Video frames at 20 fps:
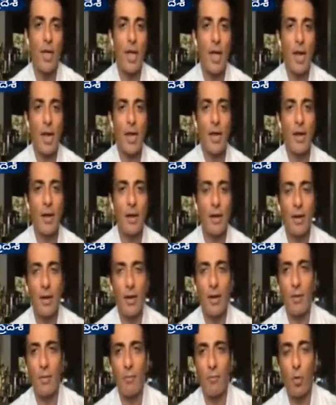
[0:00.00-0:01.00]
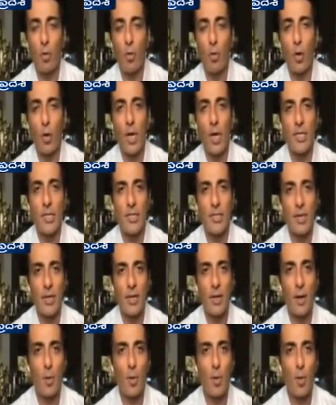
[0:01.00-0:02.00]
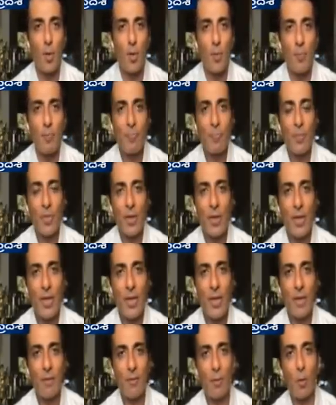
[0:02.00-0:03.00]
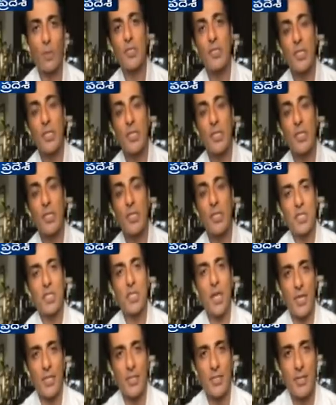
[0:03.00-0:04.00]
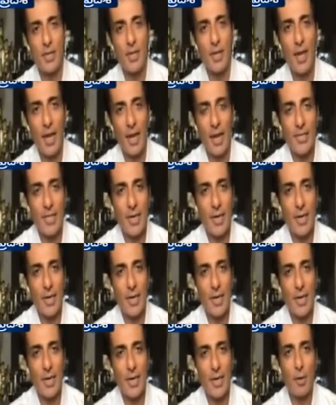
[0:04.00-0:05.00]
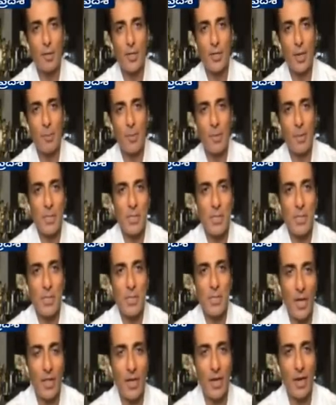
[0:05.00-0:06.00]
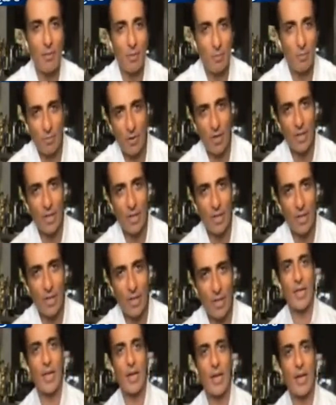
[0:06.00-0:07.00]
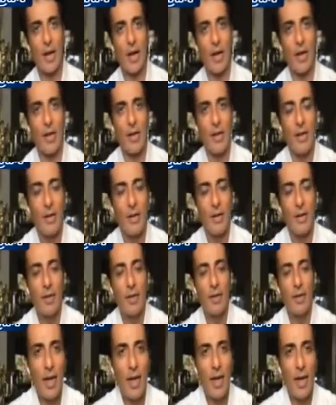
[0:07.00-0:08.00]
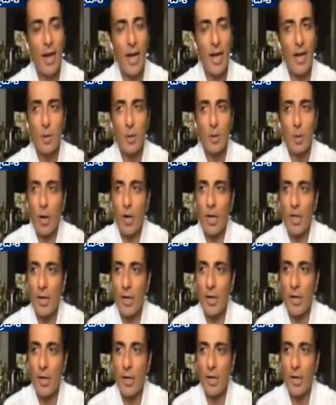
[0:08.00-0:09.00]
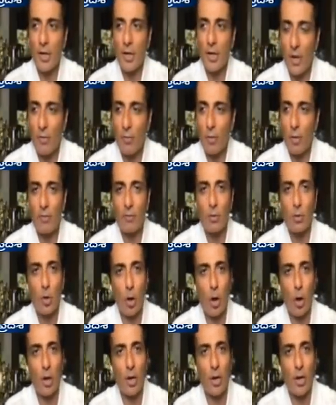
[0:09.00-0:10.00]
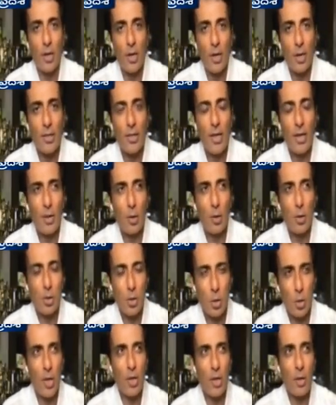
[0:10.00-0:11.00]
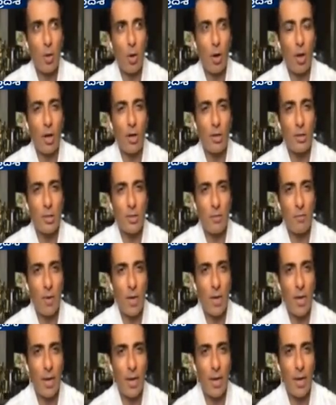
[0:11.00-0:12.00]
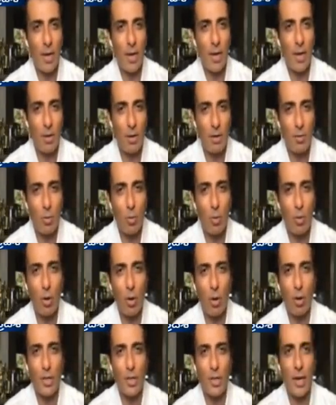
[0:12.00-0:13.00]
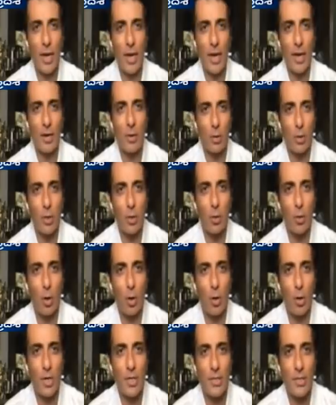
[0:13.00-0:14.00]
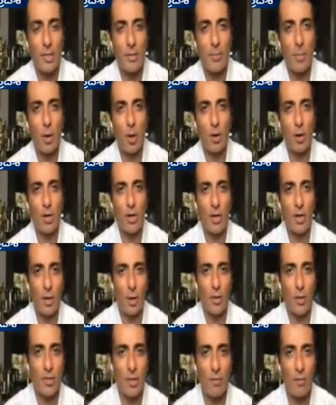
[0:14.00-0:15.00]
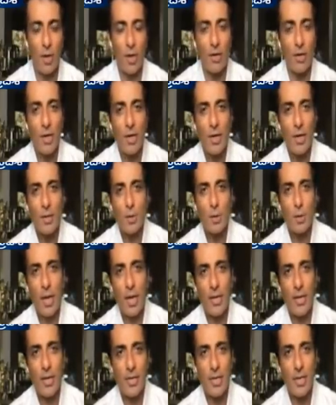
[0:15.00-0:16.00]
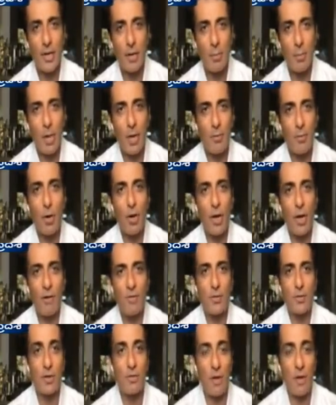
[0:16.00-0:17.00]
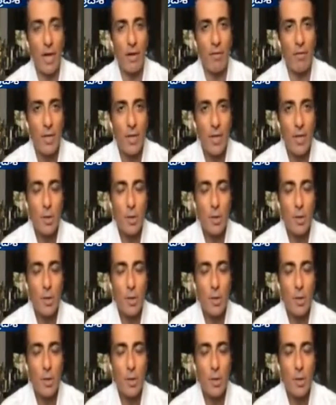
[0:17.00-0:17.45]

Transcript: And 4 days ago, he was discharged. And I said, can you send me the picture of your father? And the father was hale and hearty. And I thought that, if I would have thought that, should I call someone at 2 o'clock in the night or 3 o'clock, disturb a doctor or someone, so that gentleman wouldn't have survived.